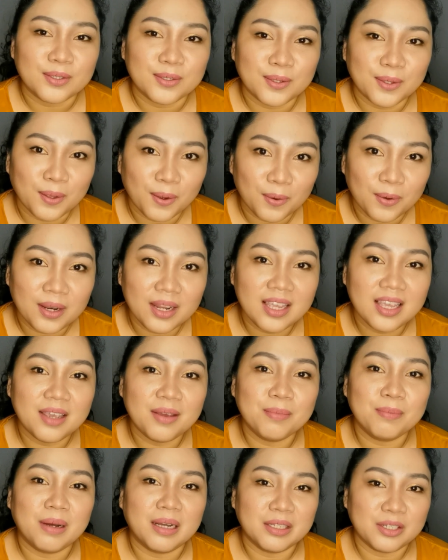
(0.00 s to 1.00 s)

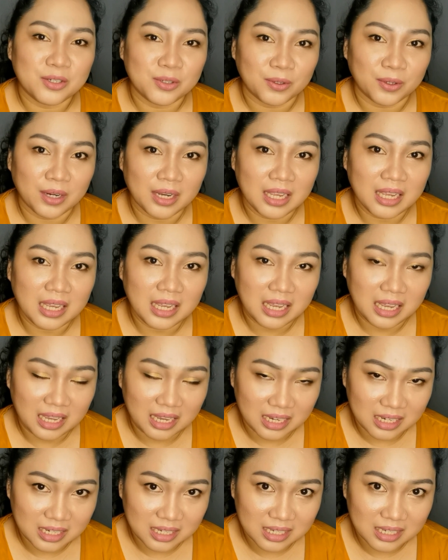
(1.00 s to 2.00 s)
Slowly but surely
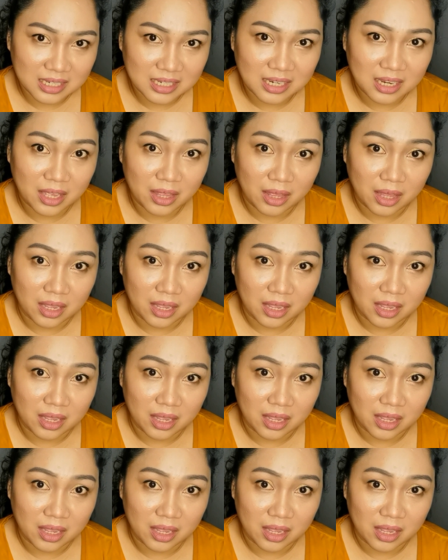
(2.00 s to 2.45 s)
is